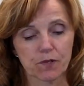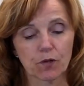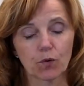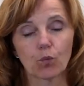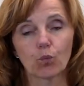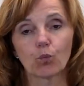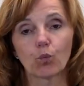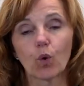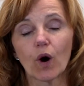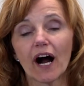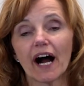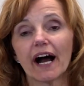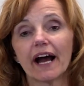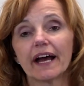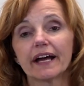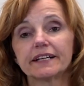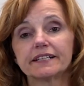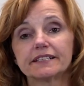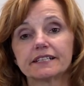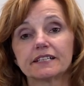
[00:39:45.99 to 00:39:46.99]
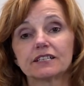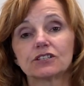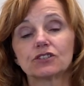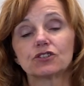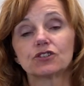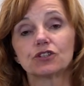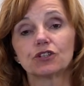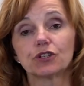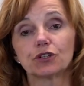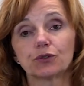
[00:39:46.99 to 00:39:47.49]
Why
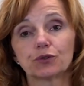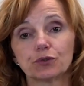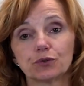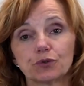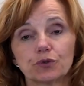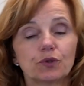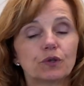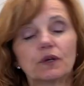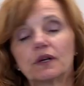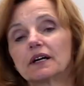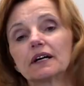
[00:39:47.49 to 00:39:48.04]
did you